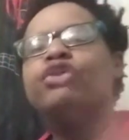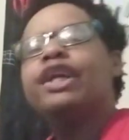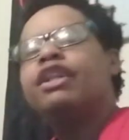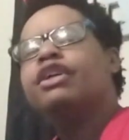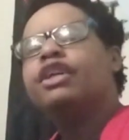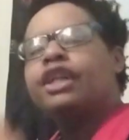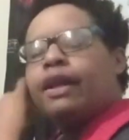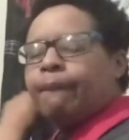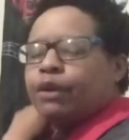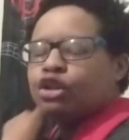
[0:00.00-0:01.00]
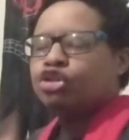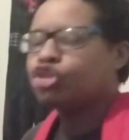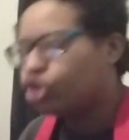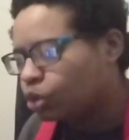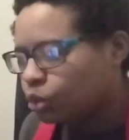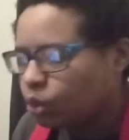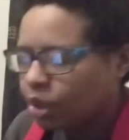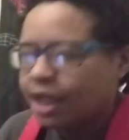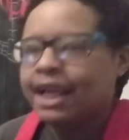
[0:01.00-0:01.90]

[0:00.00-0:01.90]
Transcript: trailer number 2.